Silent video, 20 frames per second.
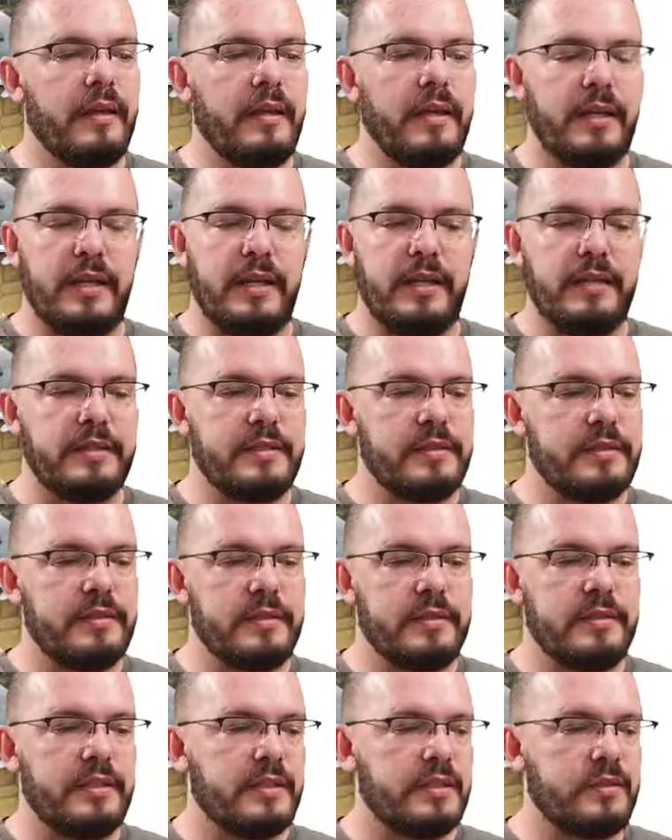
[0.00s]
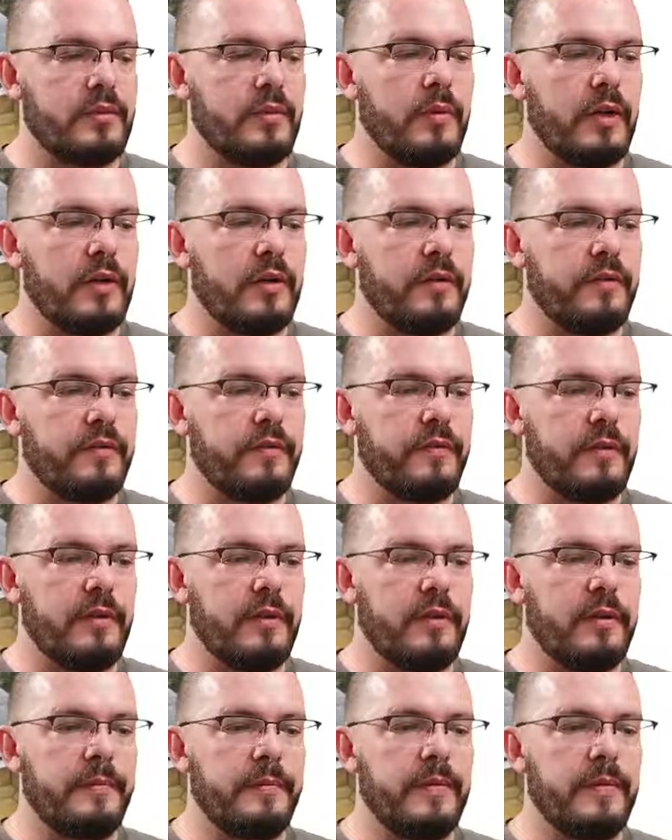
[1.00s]
it's just
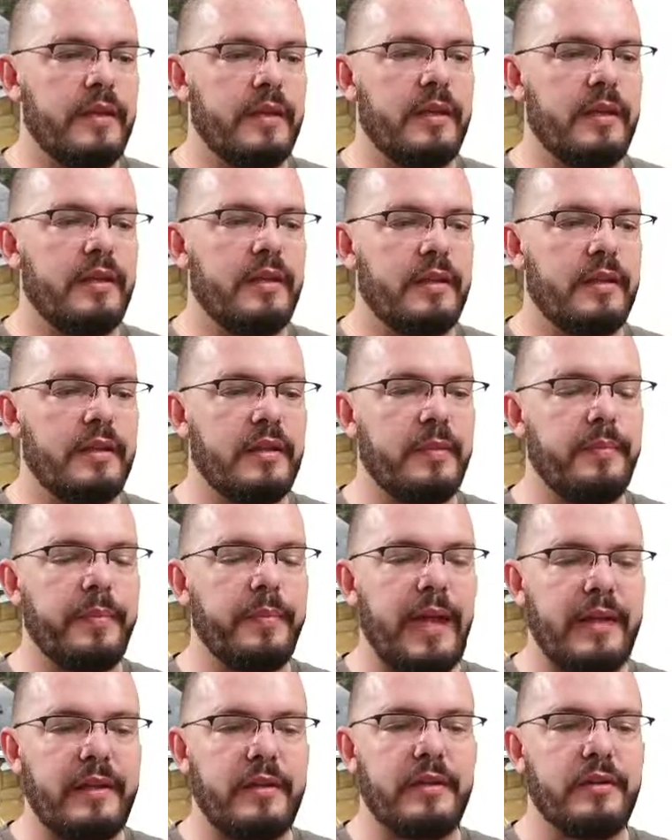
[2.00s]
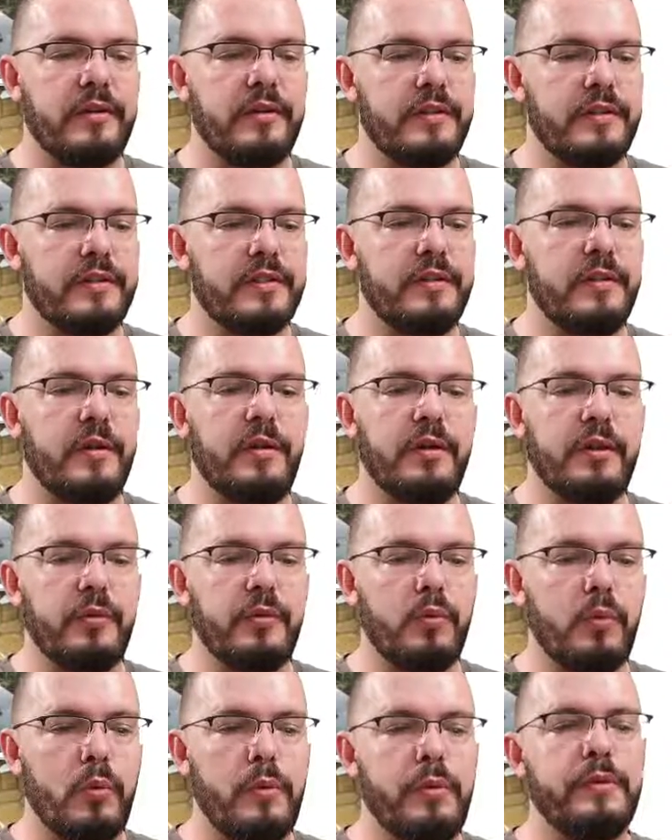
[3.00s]
wonderful. The patterns on the
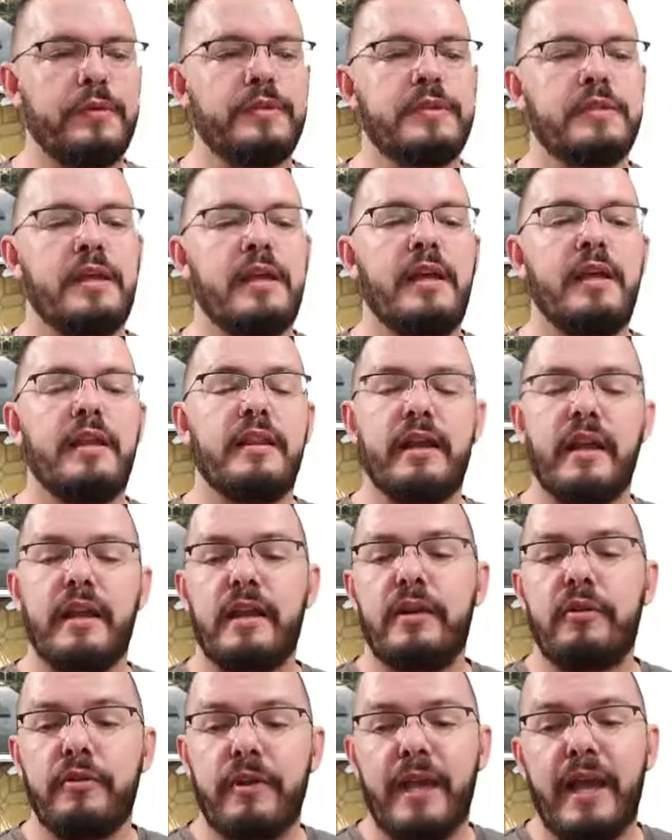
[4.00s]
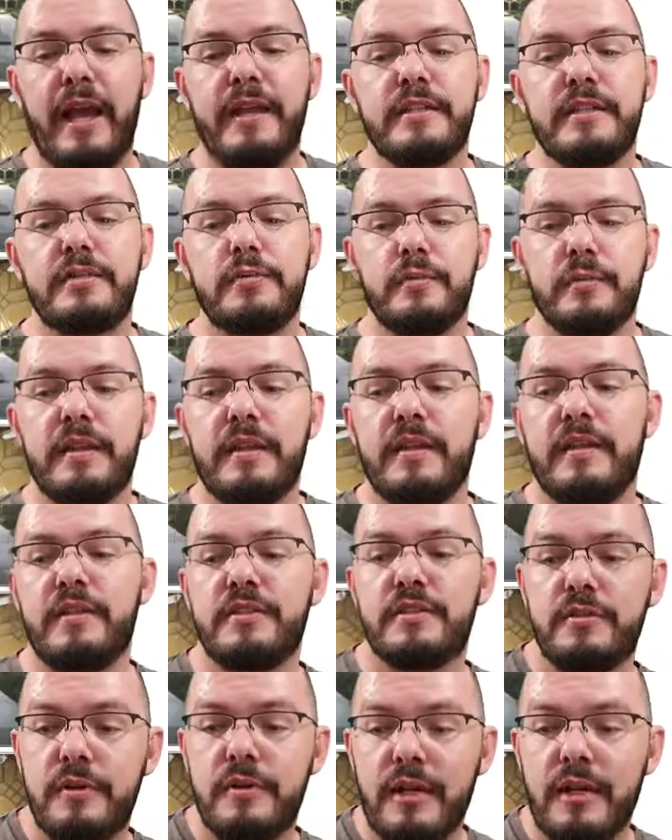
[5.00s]
walls that he creates with
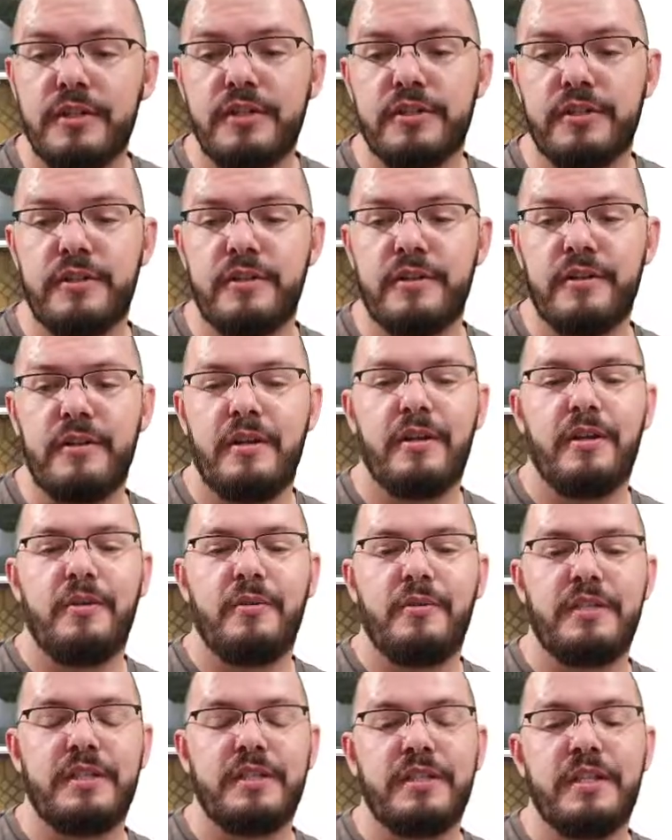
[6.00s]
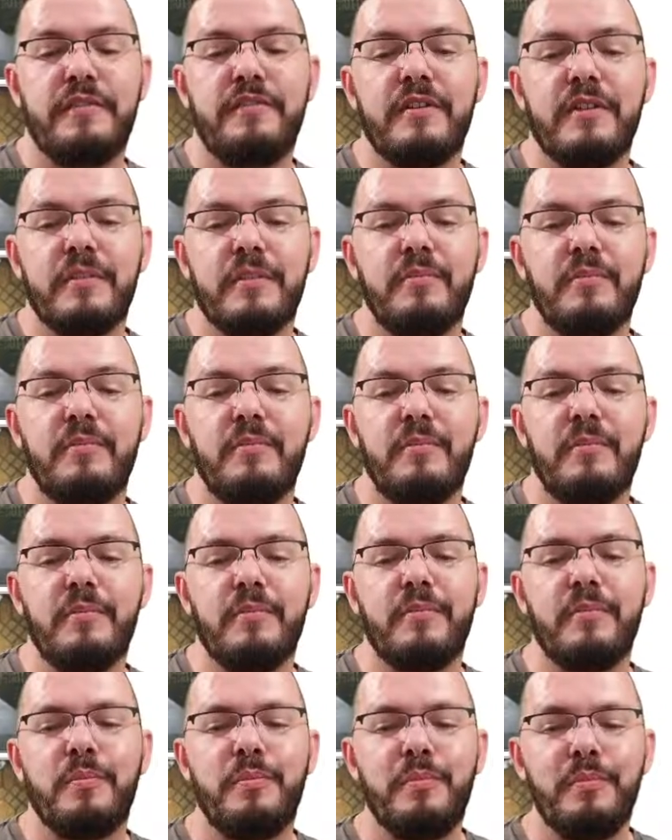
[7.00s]
structure, which is
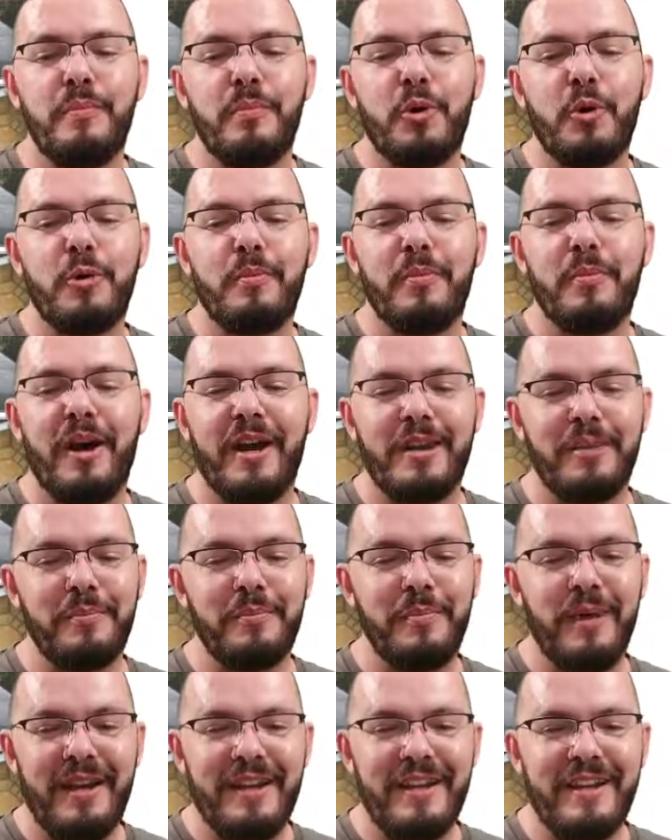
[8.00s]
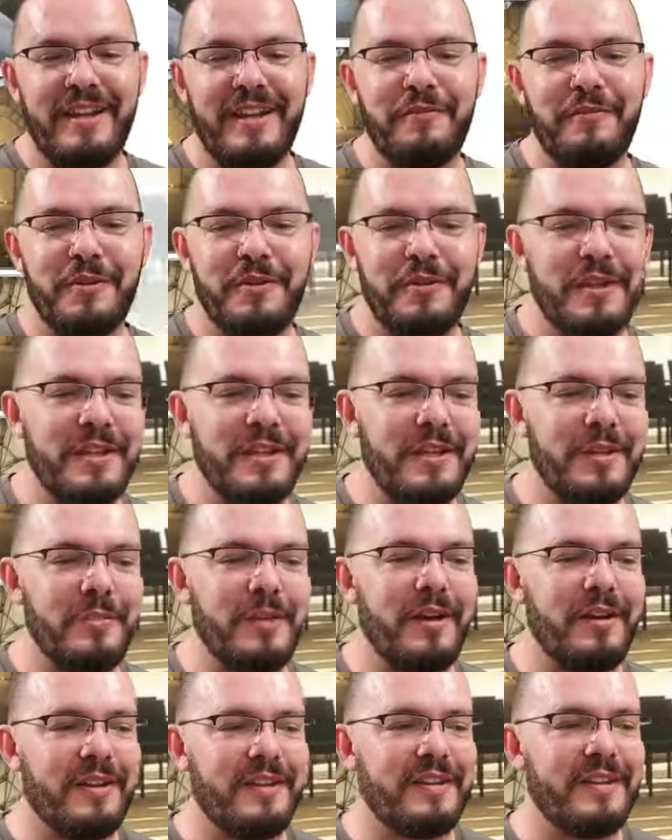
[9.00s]
even more mind-bending if you think
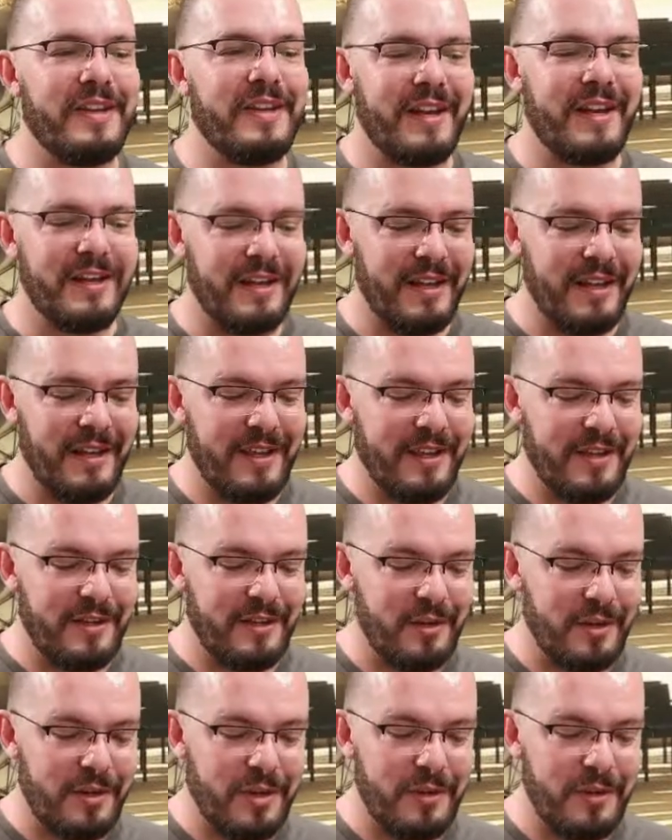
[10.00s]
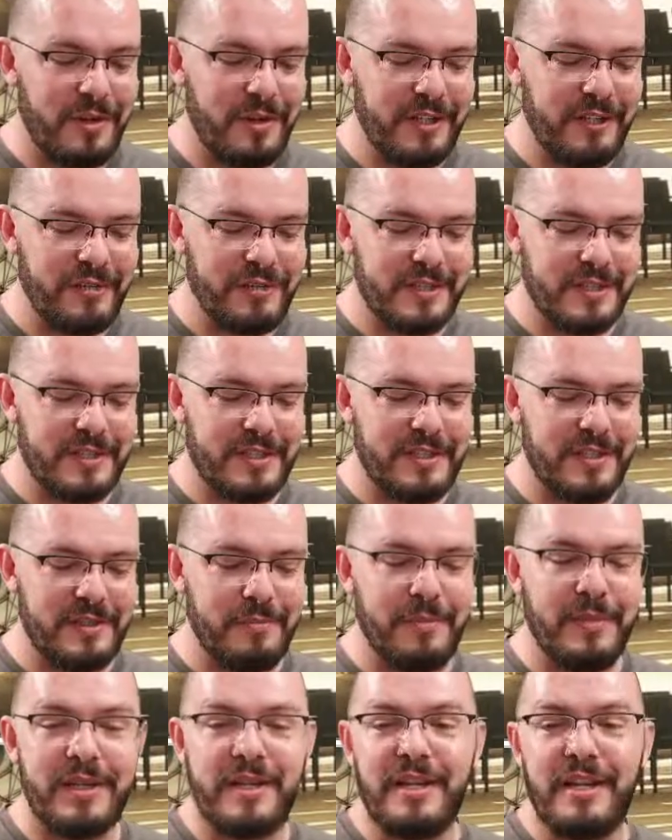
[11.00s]
about it, that he not only uses
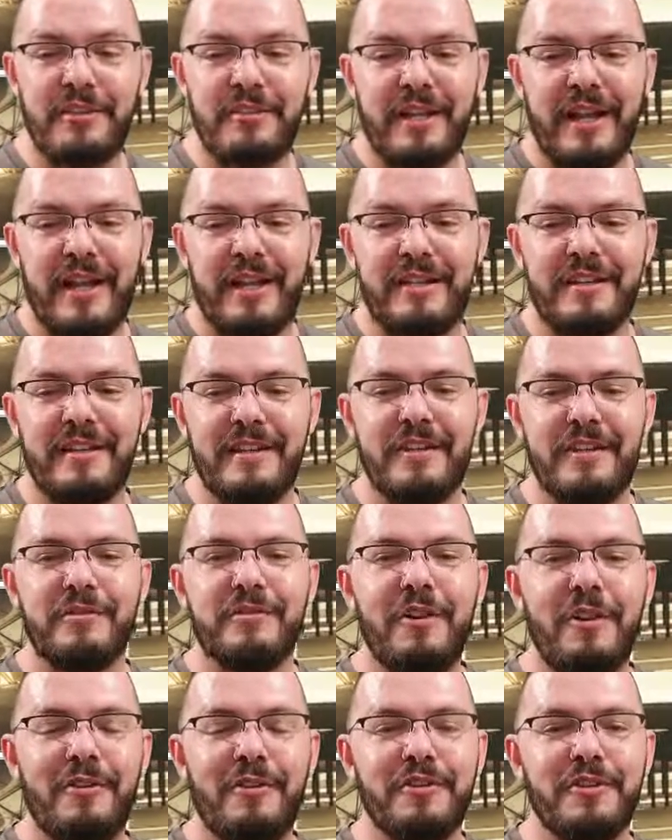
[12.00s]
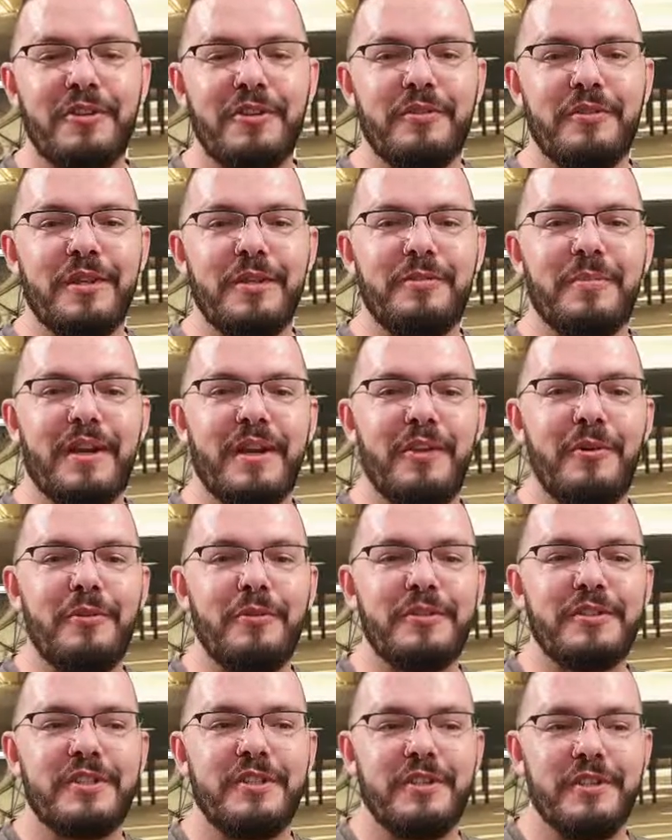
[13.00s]
materiality and craft to do it, but he
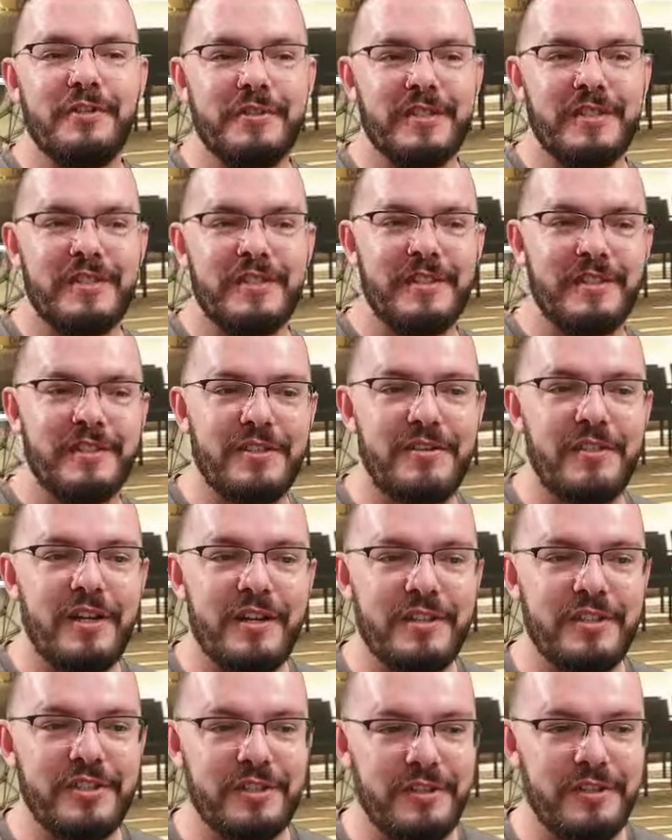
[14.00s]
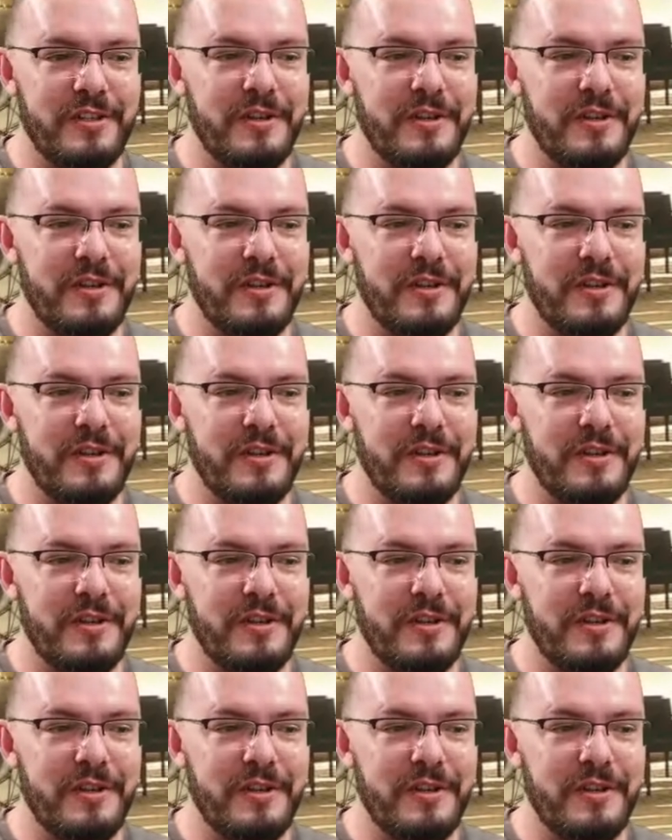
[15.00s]
also uses the structure